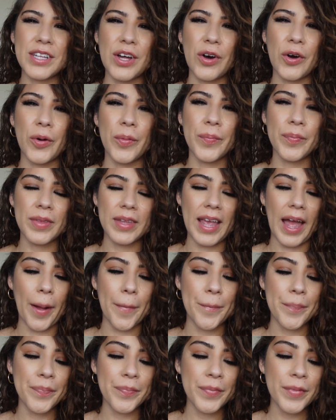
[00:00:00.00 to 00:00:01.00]
So yeah,
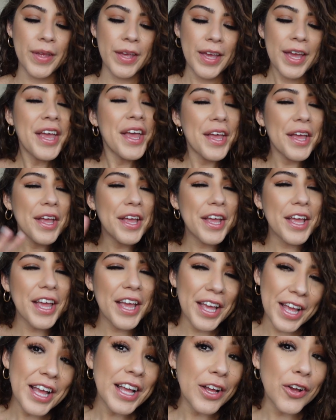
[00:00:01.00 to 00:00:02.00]

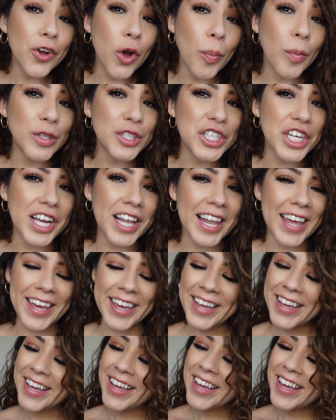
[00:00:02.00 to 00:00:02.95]
como chicle.